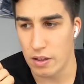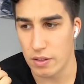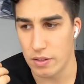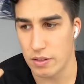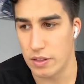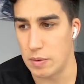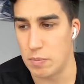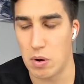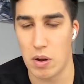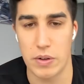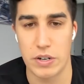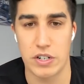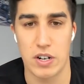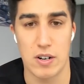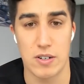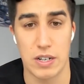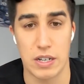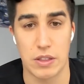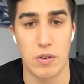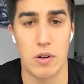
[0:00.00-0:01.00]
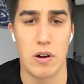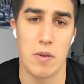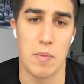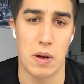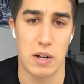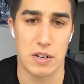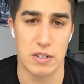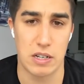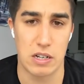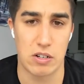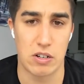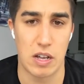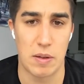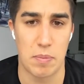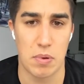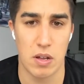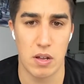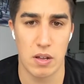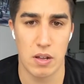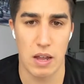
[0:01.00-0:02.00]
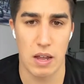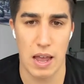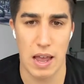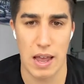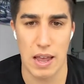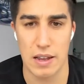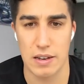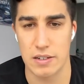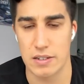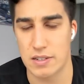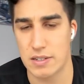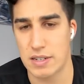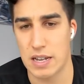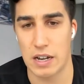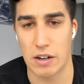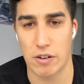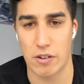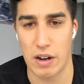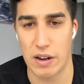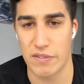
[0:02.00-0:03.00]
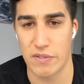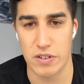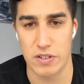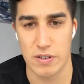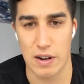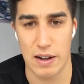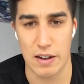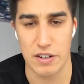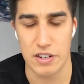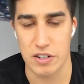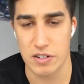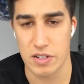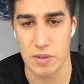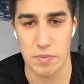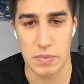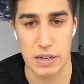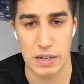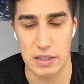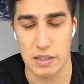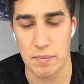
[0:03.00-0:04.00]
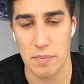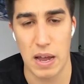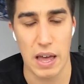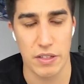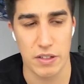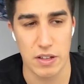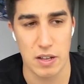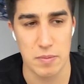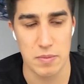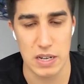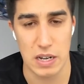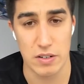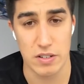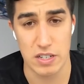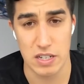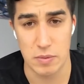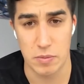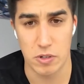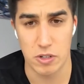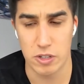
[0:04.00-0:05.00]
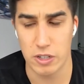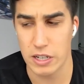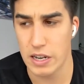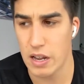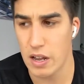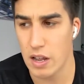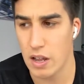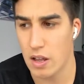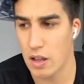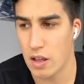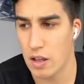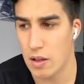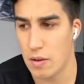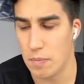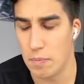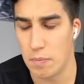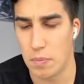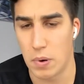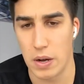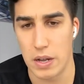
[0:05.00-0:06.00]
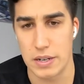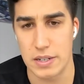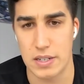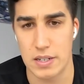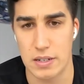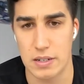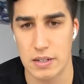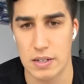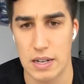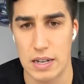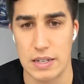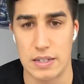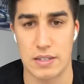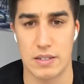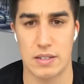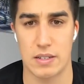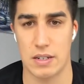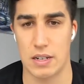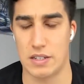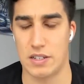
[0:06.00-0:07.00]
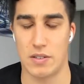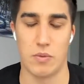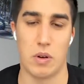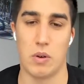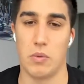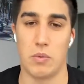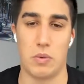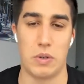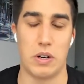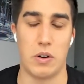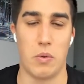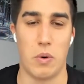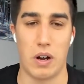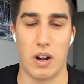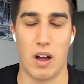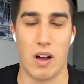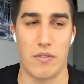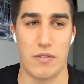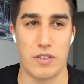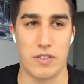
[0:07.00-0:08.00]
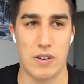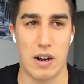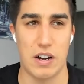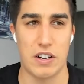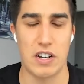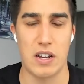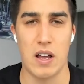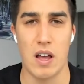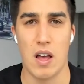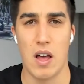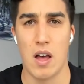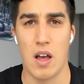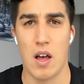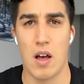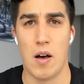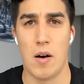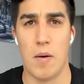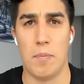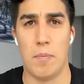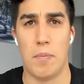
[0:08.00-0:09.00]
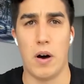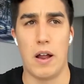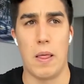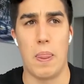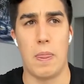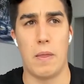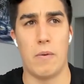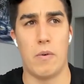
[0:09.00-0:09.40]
they probably charge like three hundred bucks a clip and ten grand for strategy or something. And the math comes out similarly, but it's, well, we don't want to offer strategy. But